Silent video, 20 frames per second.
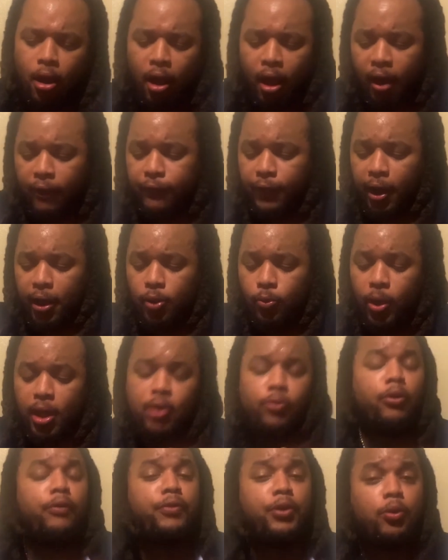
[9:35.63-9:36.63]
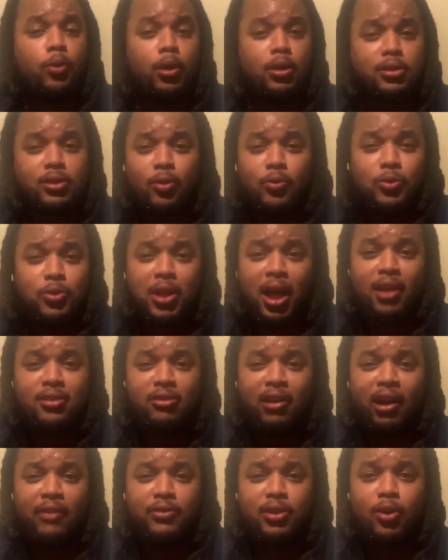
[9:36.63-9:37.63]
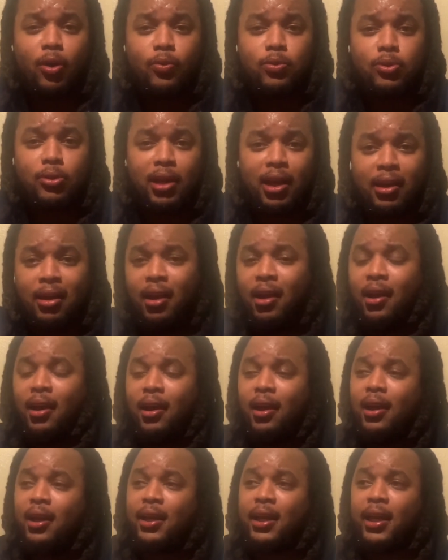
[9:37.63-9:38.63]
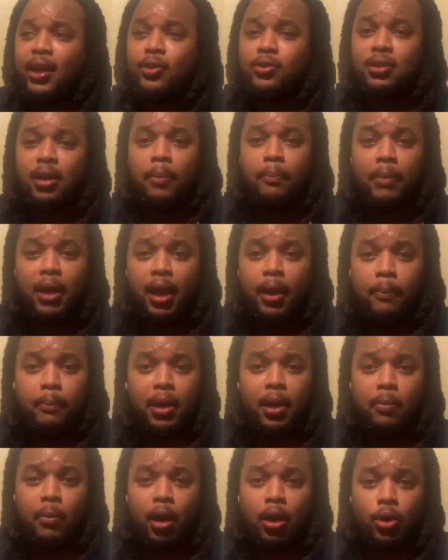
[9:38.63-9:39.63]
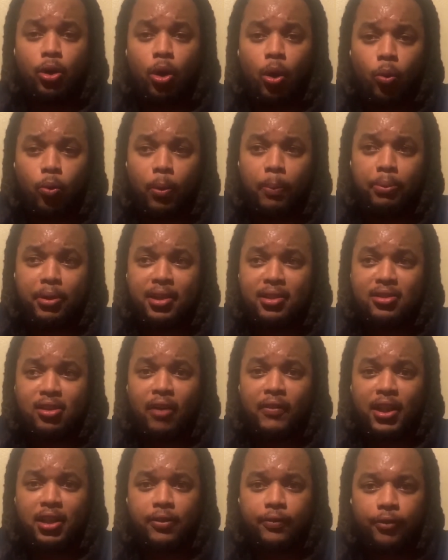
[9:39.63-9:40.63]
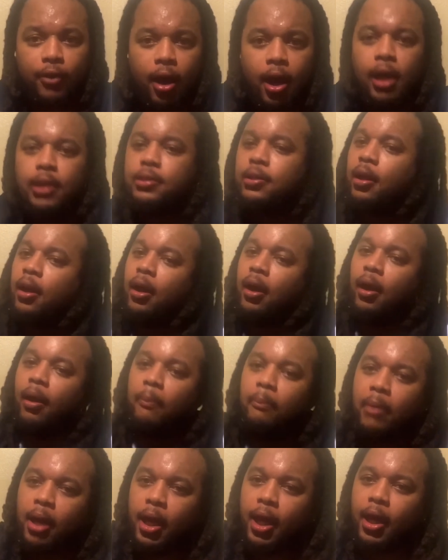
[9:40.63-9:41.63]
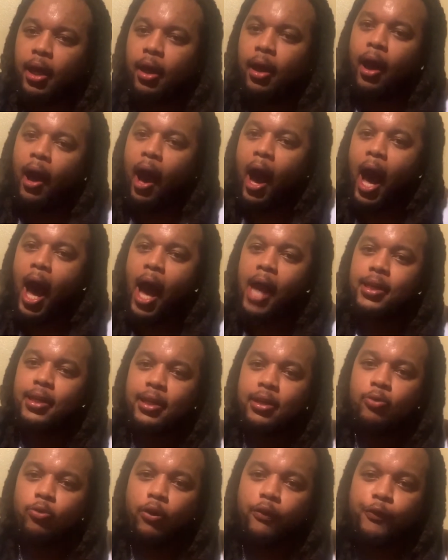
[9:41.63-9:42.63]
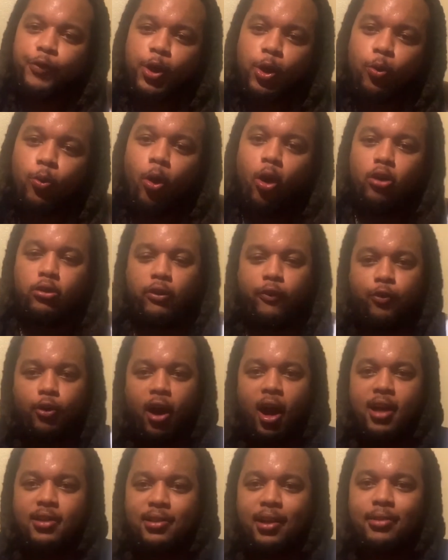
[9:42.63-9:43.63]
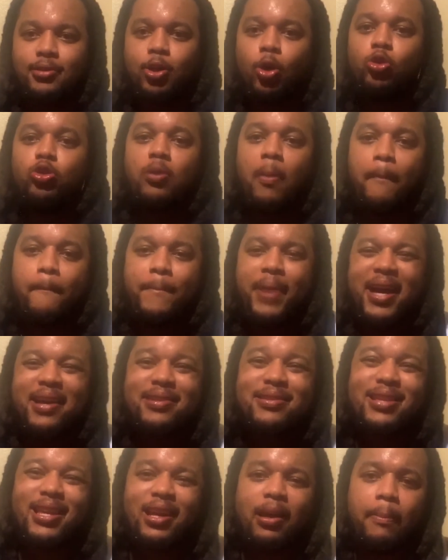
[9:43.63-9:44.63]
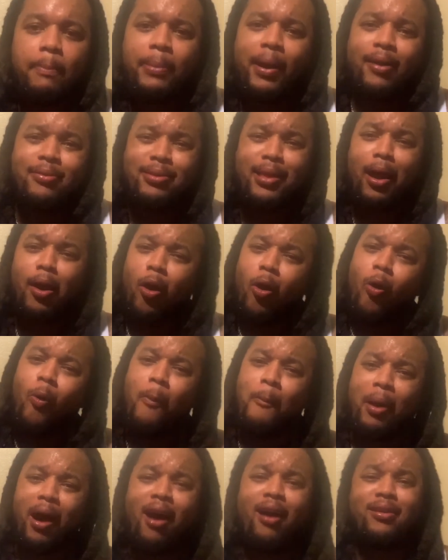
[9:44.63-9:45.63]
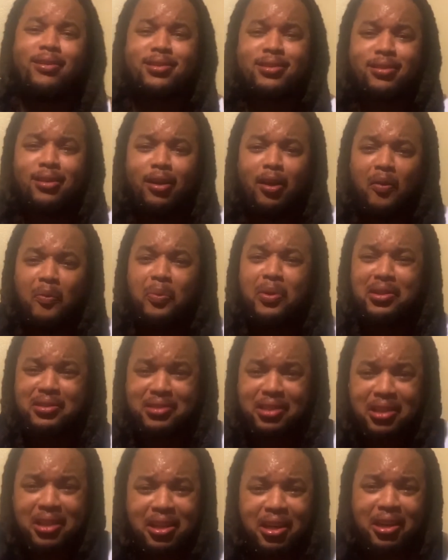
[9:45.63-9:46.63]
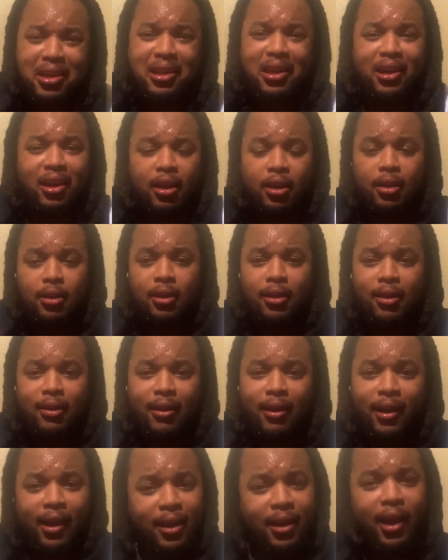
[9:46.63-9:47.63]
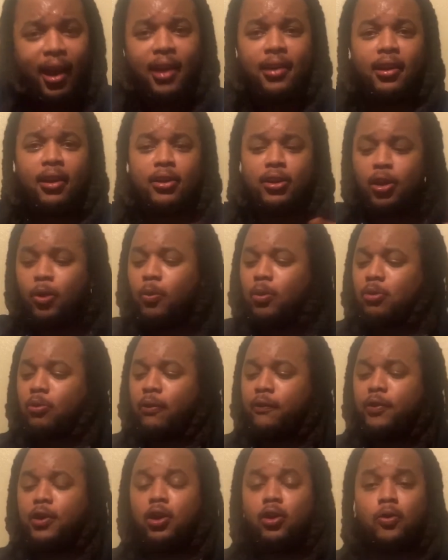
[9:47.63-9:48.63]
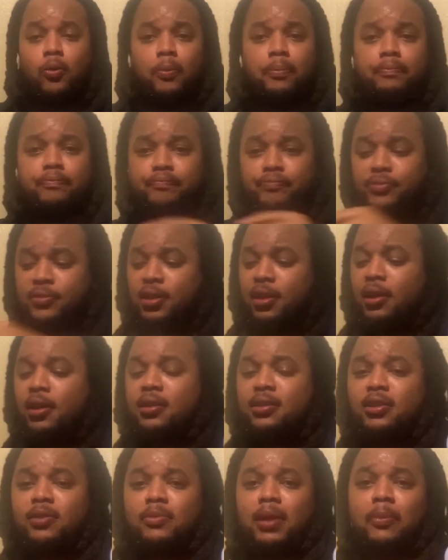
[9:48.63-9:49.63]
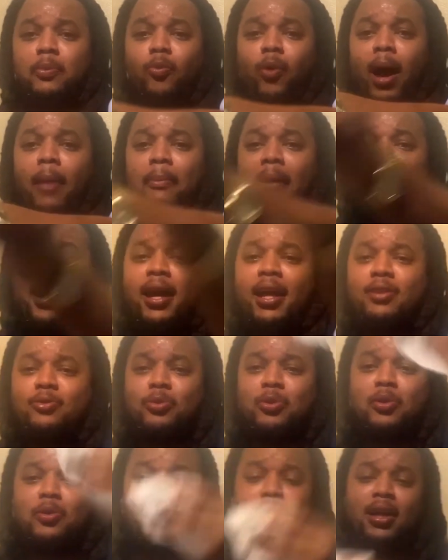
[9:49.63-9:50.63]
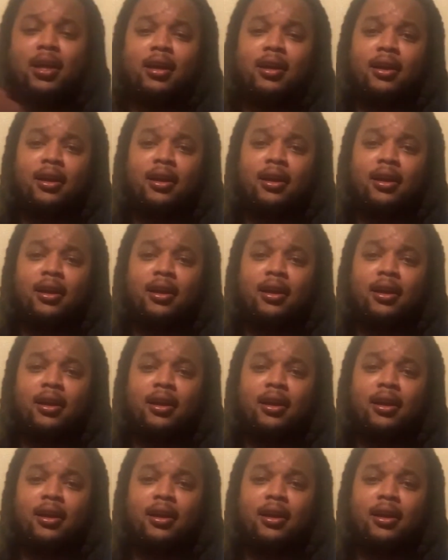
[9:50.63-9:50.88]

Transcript: I find a way to review it, so you guys don't have to go through that. He was like, man, me and my girl were pissed off at the fries. Man, I did a review on the fries, and I told you the best thing about that whole box was the cookie, and I had nothing to do with the review. Excuse me, let me wipe my hands real quick.